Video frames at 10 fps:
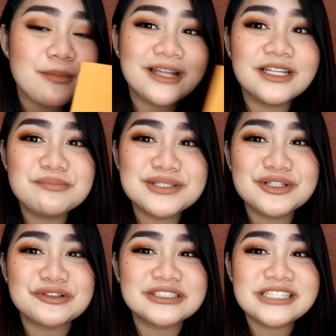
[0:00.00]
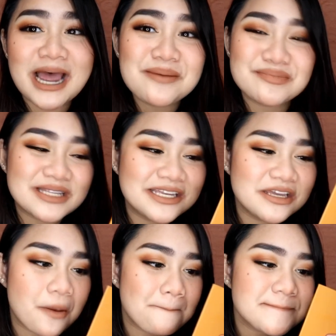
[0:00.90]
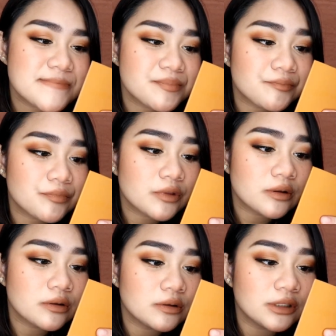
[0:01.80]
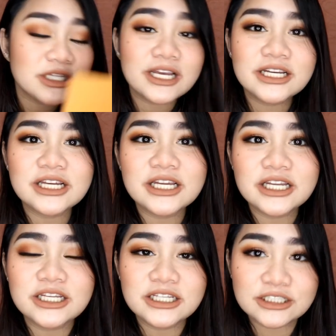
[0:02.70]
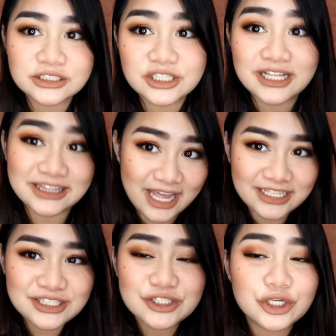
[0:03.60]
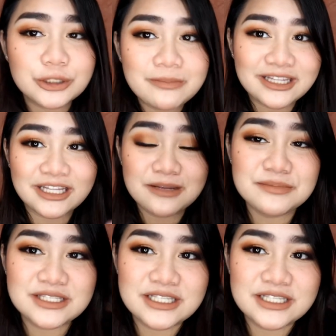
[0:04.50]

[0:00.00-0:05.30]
my lips look chapped. Like the lines on my lips.